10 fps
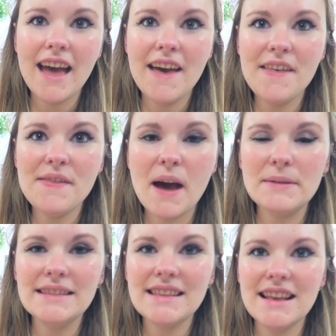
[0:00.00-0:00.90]
and that
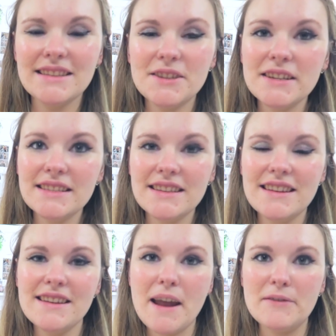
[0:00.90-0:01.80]
one says,
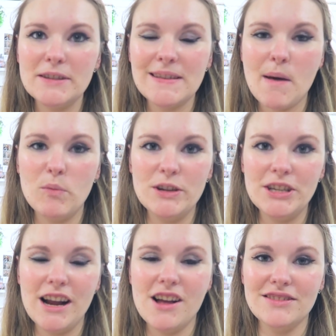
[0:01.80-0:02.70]
Kristen, never stop
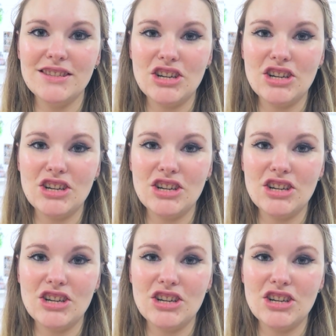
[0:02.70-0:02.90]
wishing on